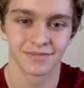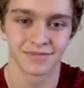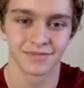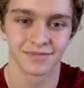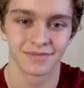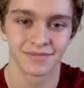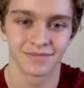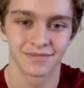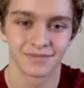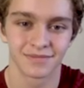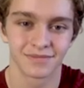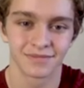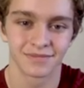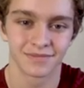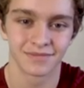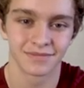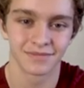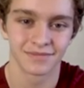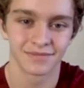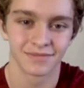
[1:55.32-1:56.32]

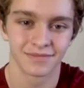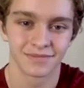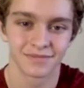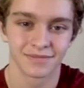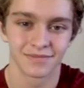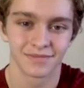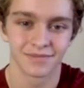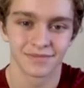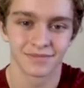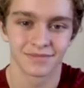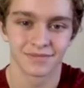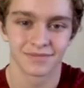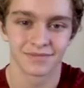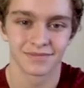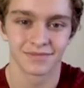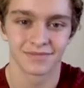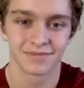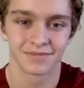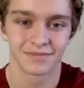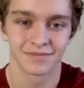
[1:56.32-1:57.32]

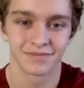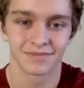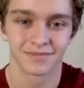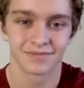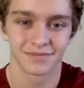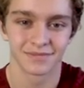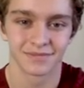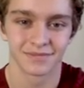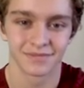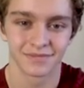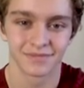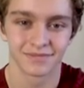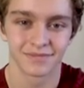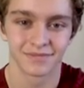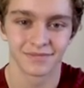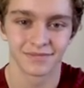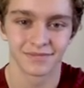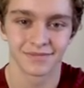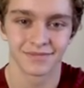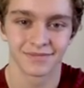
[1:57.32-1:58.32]

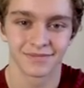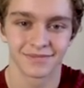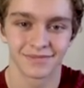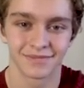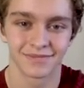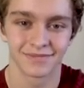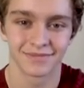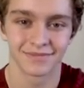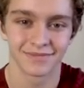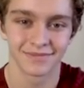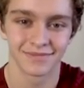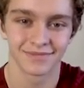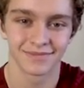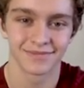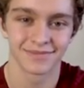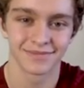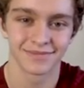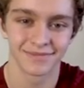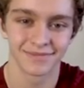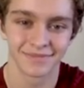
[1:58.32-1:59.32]

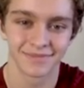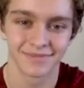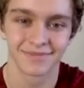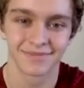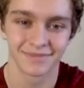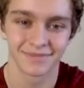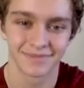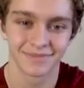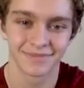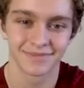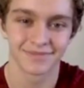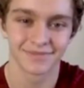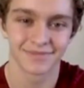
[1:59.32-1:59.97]
The person shown says nothing.